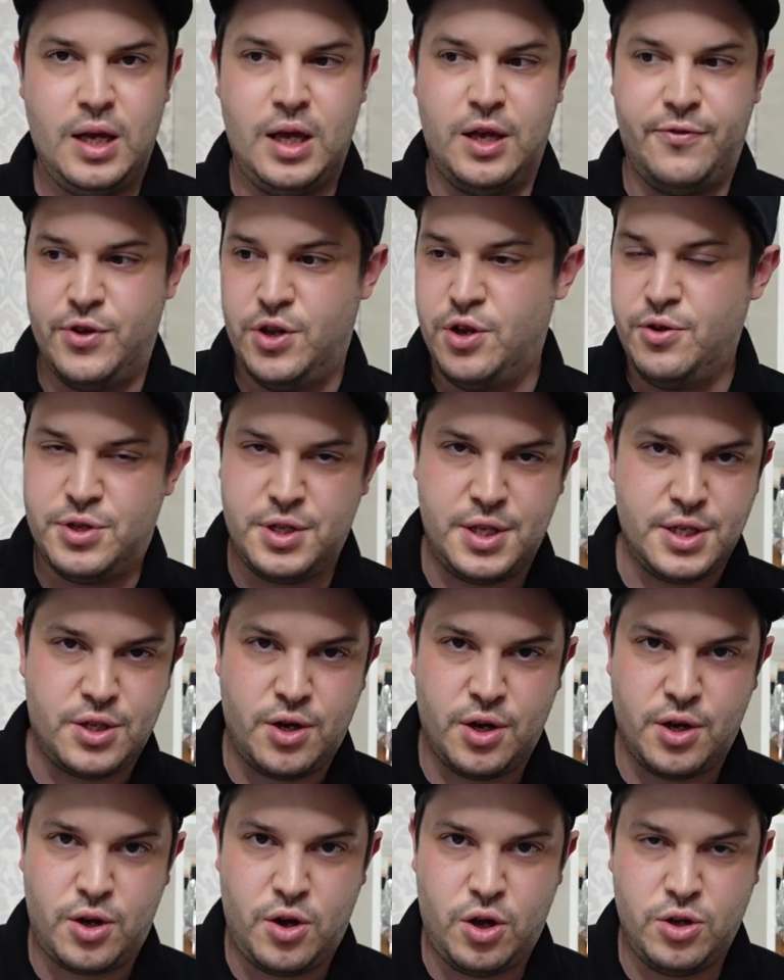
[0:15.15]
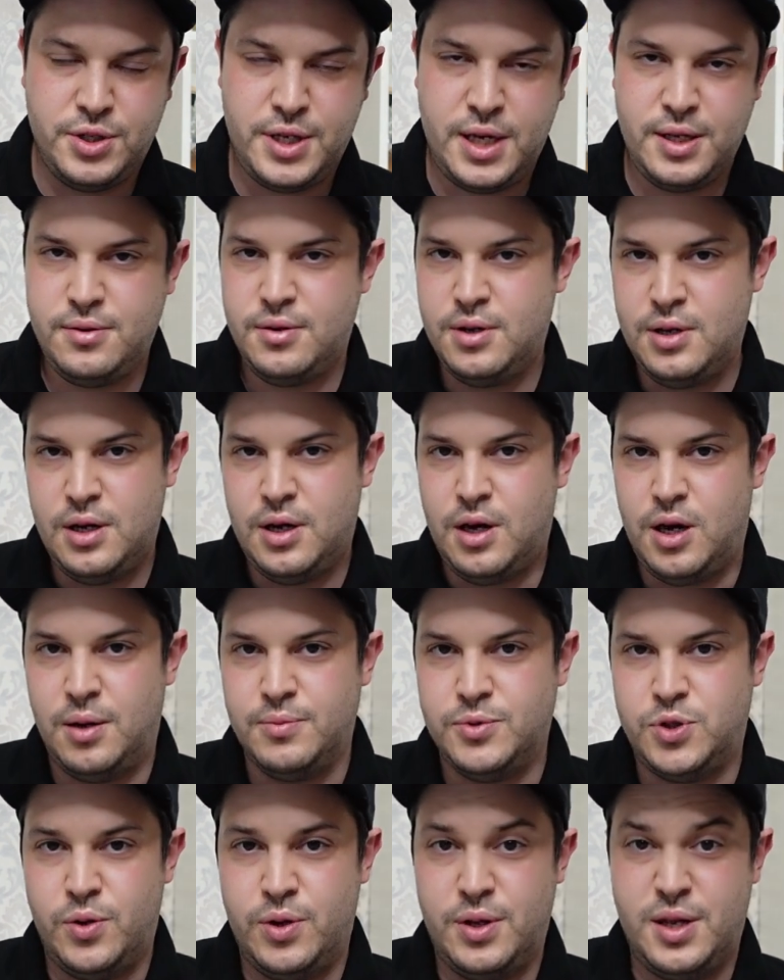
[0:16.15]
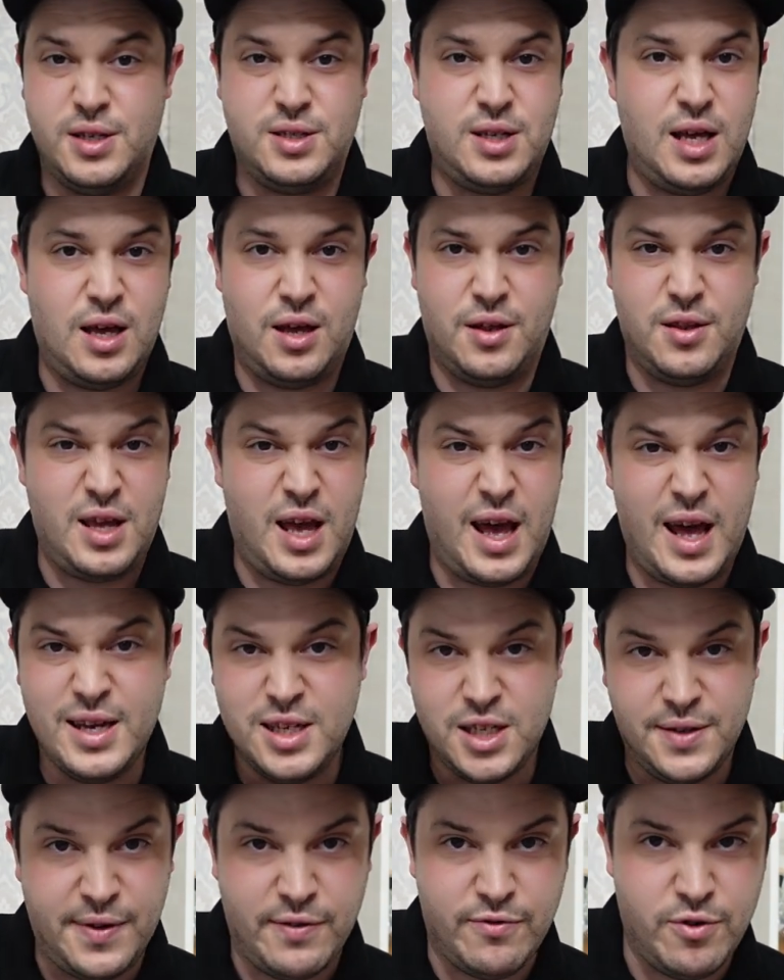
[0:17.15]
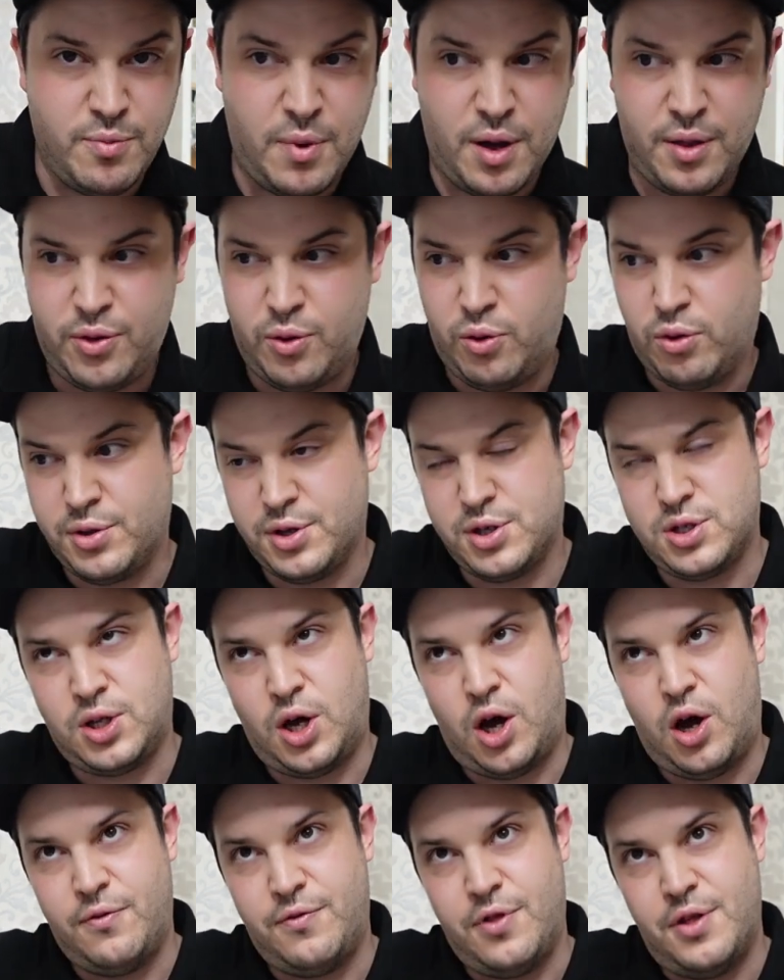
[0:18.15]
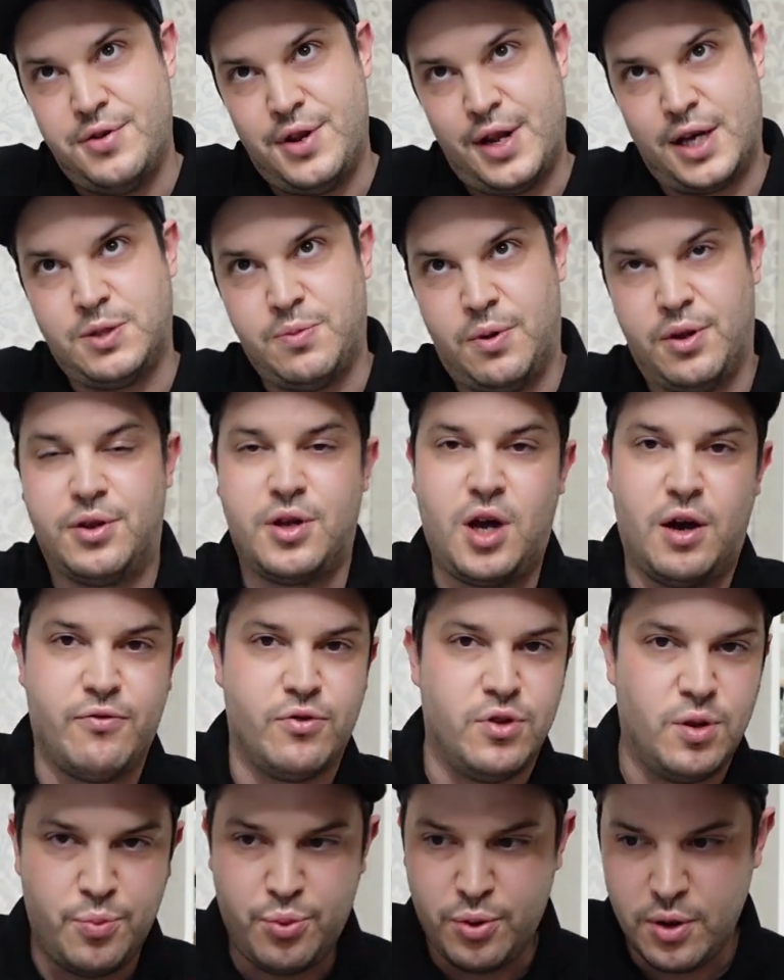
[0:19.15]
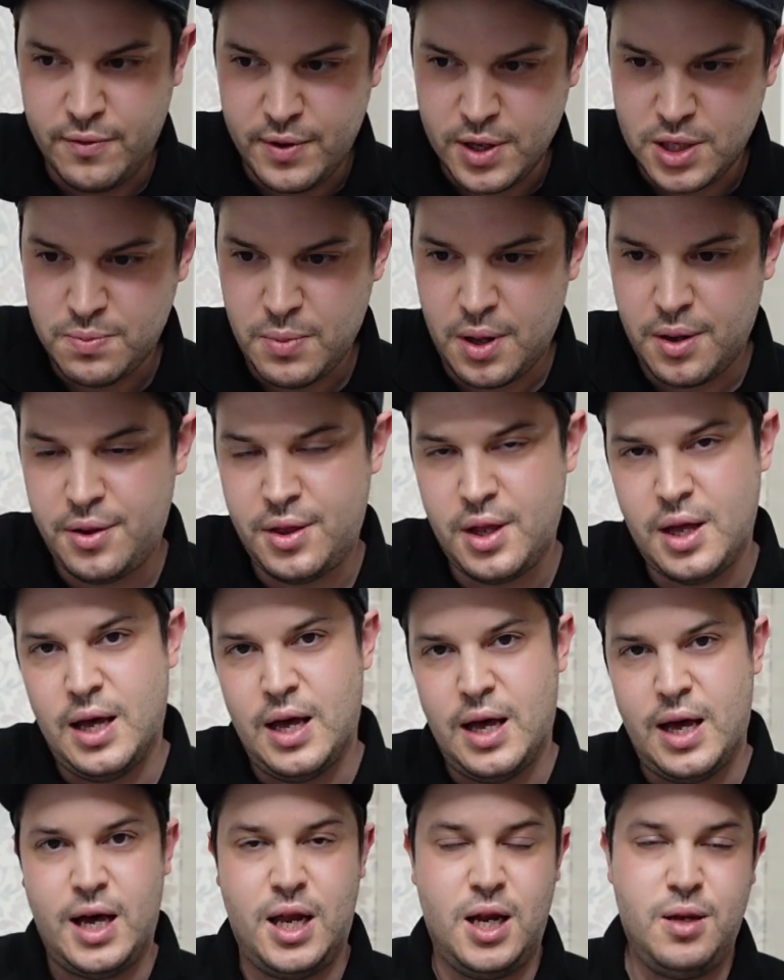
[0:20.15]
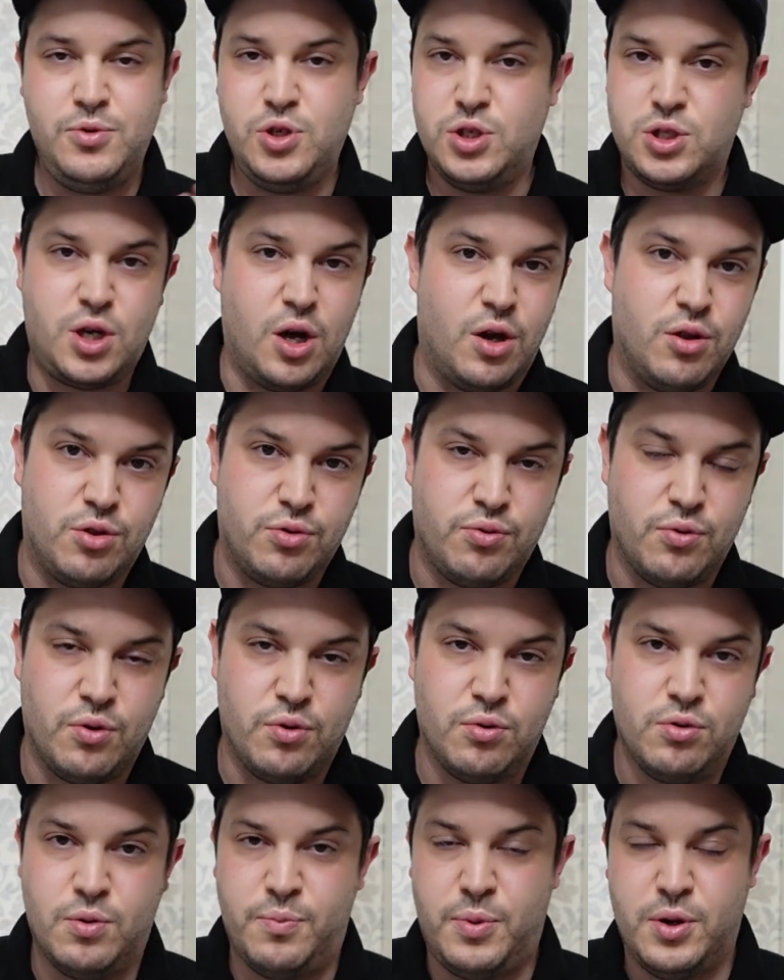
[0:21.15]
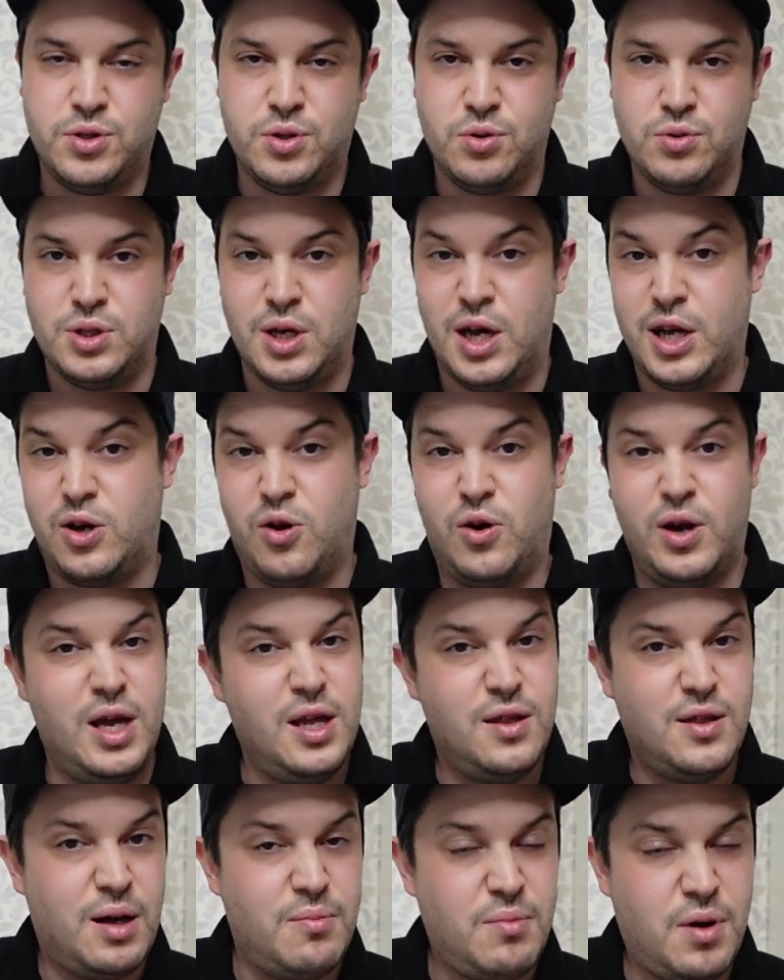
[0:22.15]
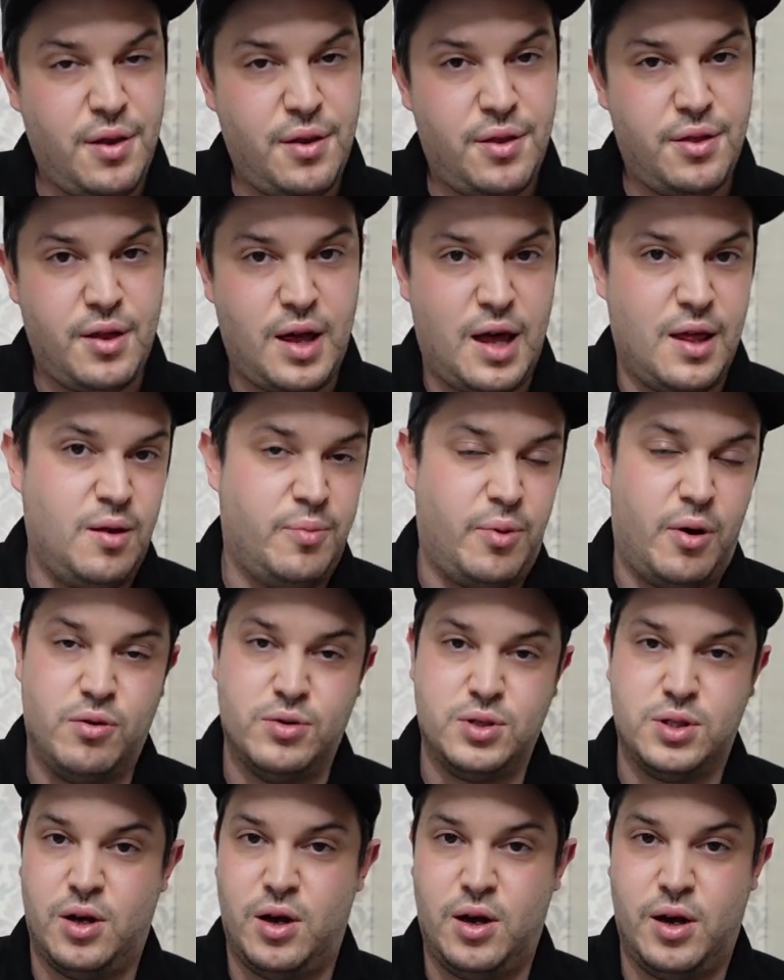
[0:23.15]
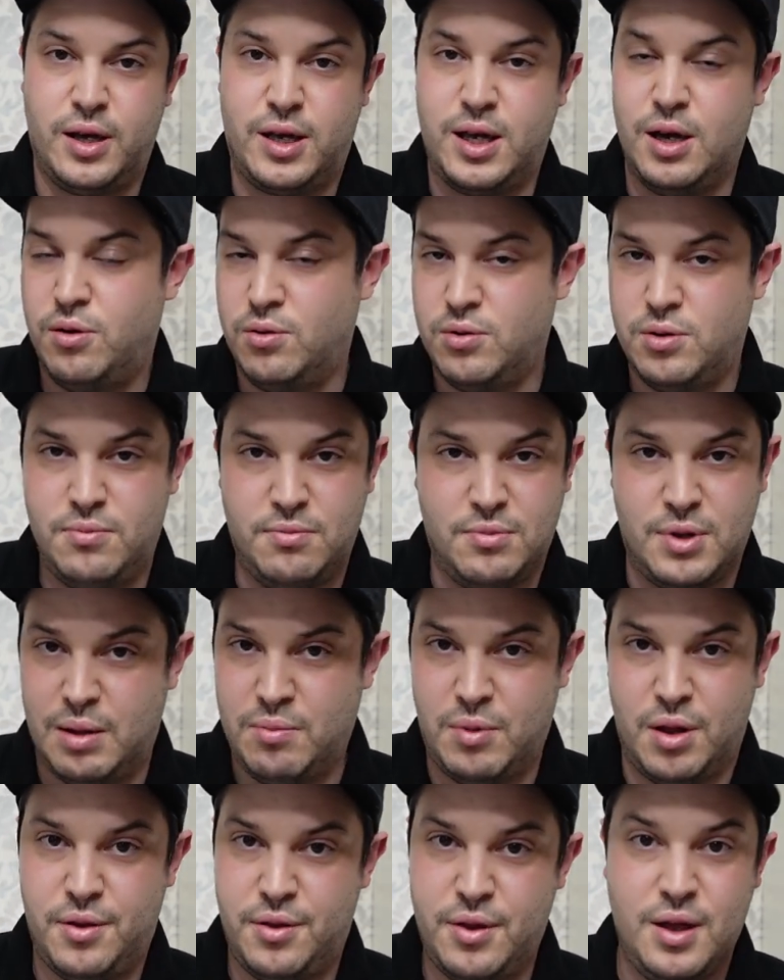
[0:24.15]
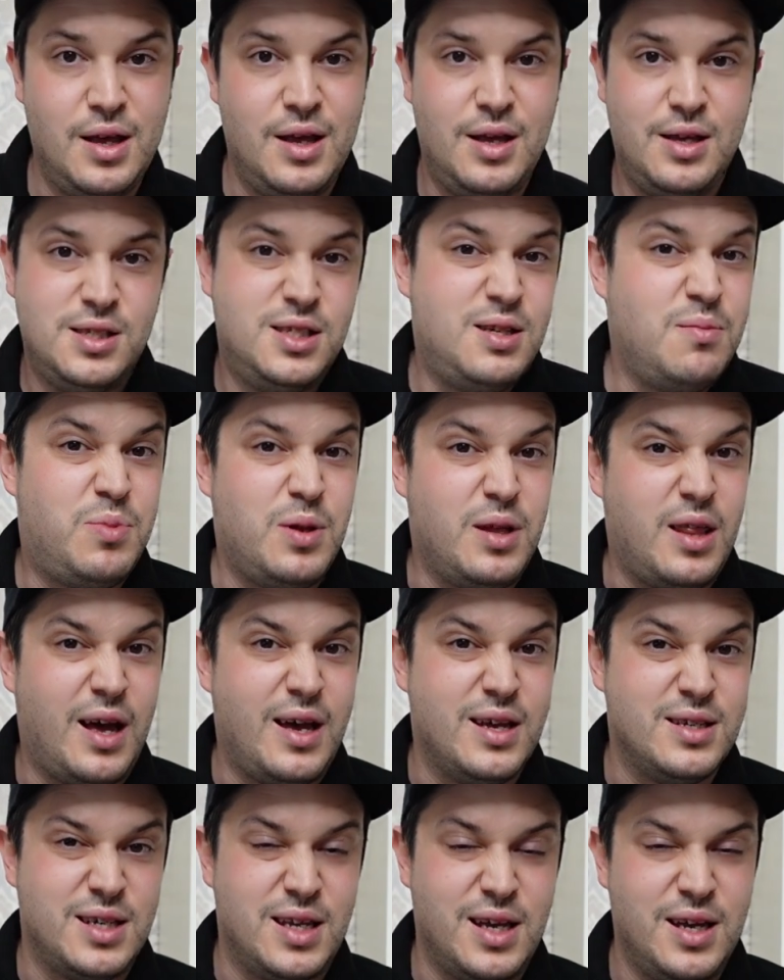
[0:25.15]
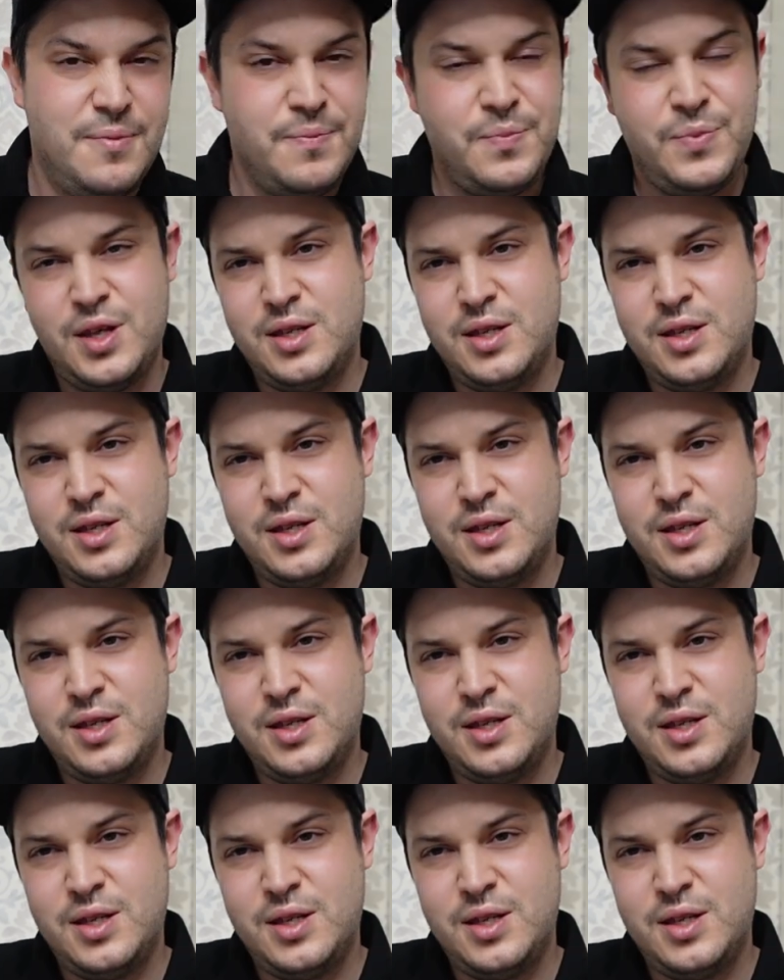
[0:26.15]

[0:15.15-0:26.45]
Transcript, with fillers: If you're new to this kind of content, I'm doing this at the end of every month or at the start of the next month covering the previous month, and I'm just going through the bottles that I got in that month and the bottles that I killed that month. Simply that is it.